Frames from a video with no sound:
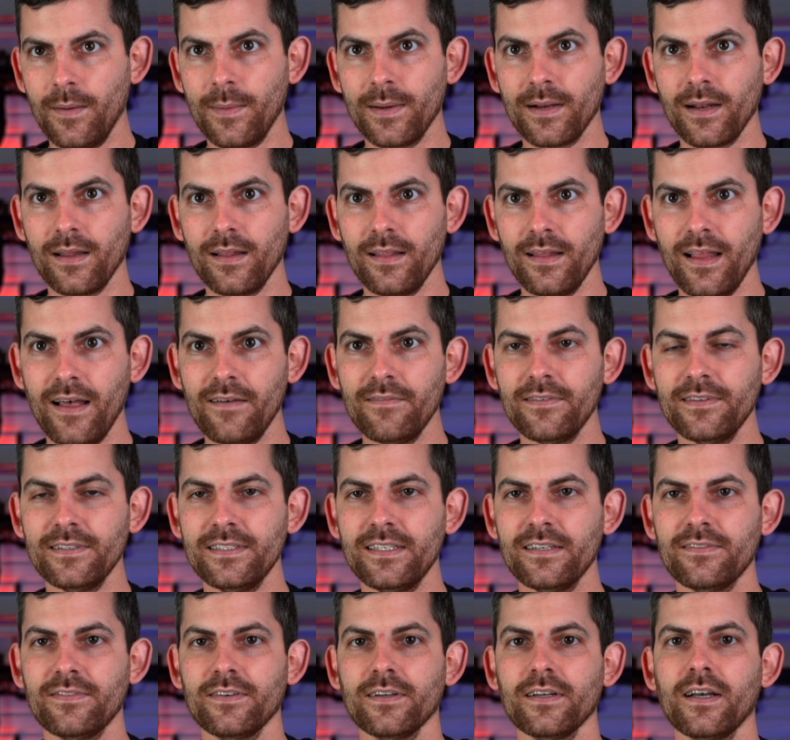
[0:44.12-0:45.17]
about 11
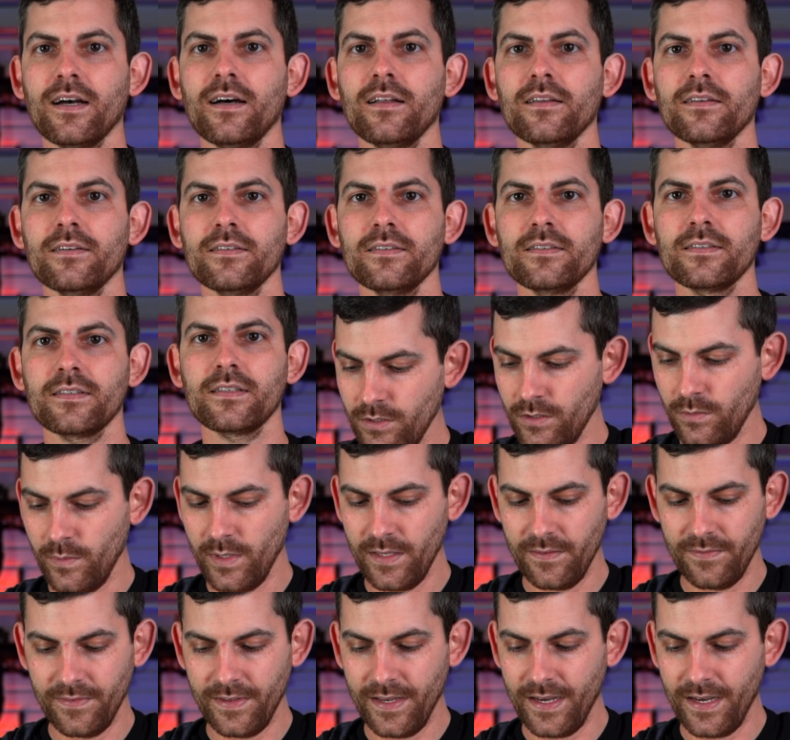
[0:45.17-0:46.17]
different colors. So we've